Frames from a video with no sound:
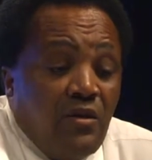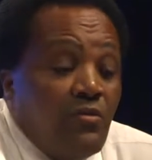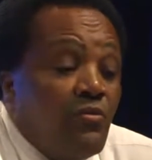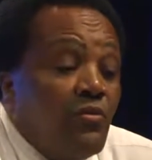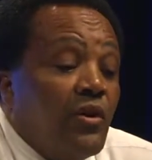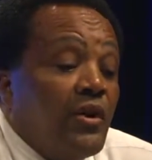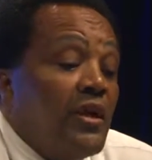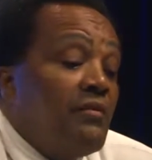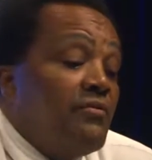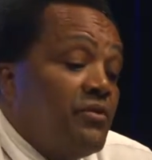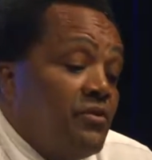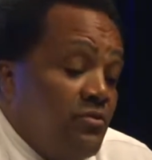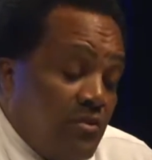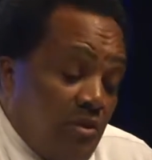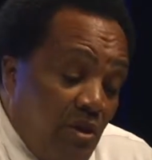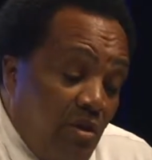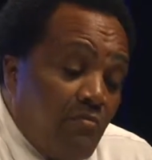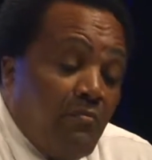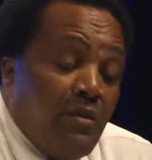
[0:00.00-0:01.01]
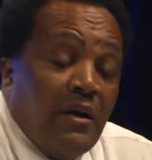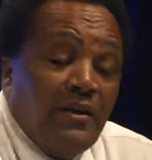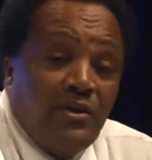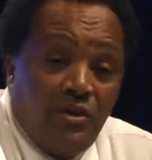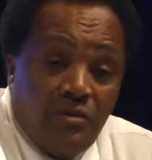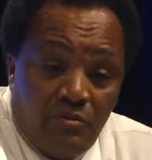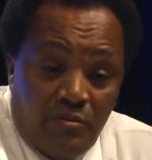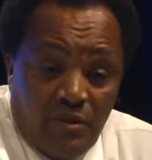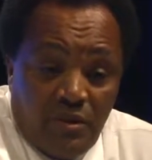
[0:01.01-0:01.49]
Whatever you talking about
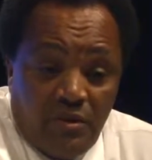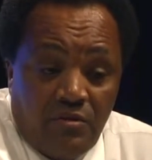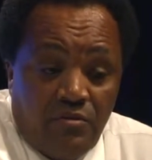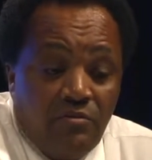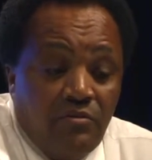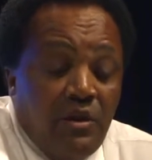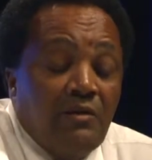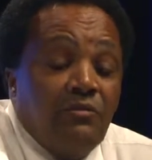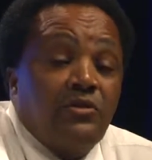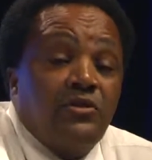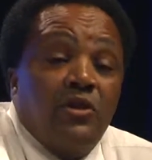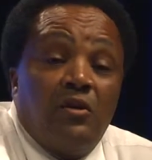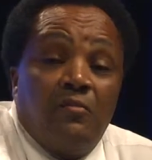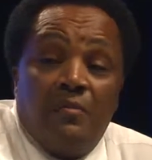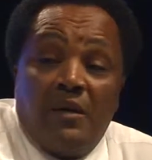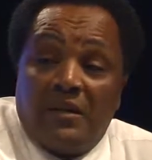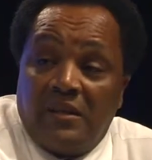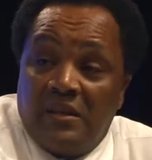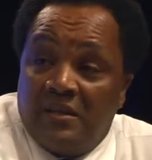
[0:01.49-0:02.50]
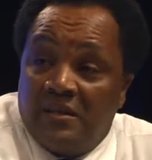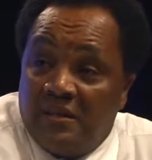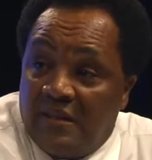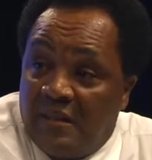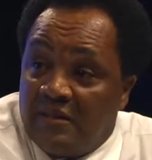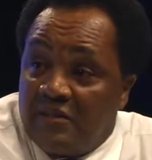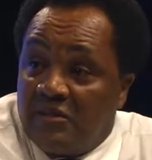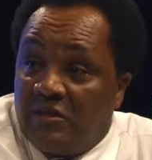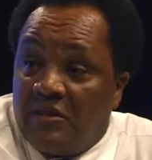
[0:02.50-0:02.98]
doing, whoever talking about getting in
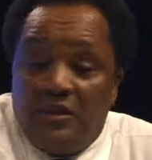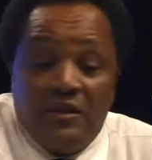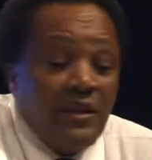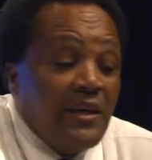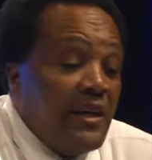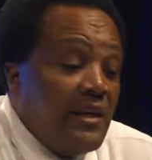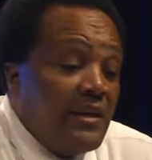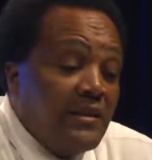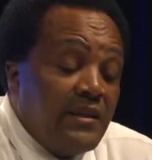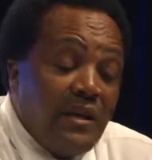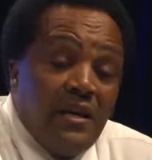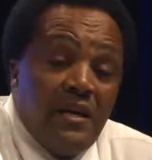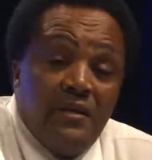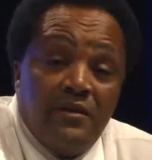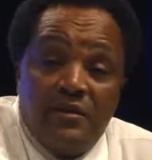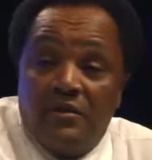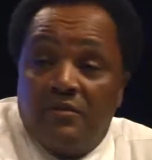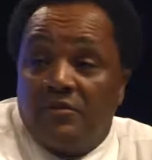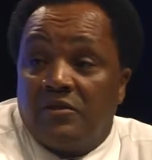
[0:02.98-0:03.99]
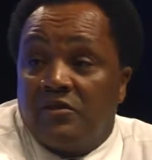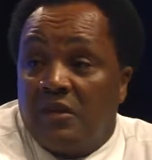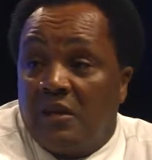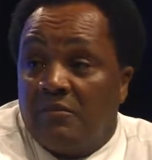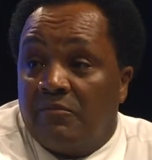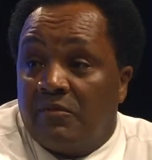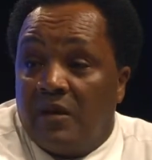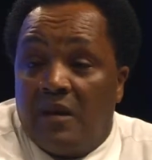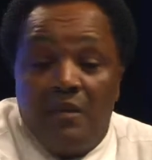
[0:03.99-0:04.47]
that seat, lay it down here on the
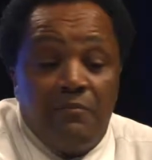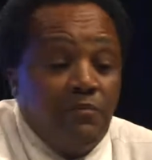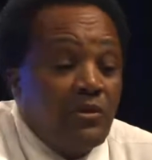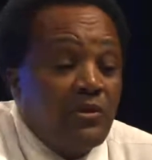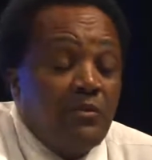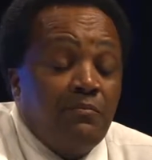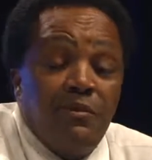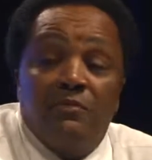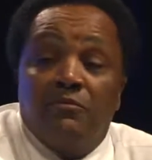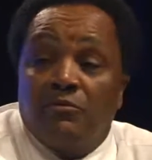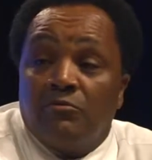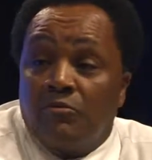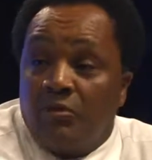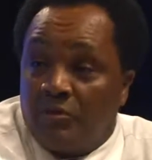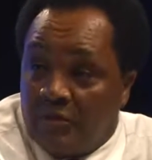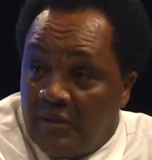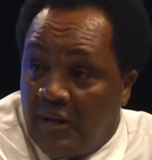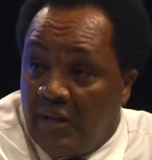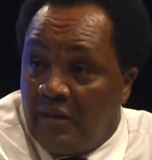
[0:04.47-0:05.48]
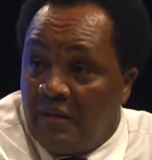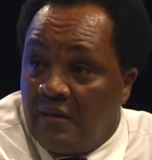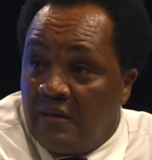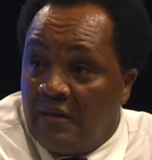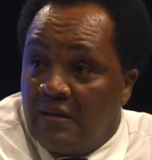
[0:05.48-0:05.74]
table now and put the people to work now.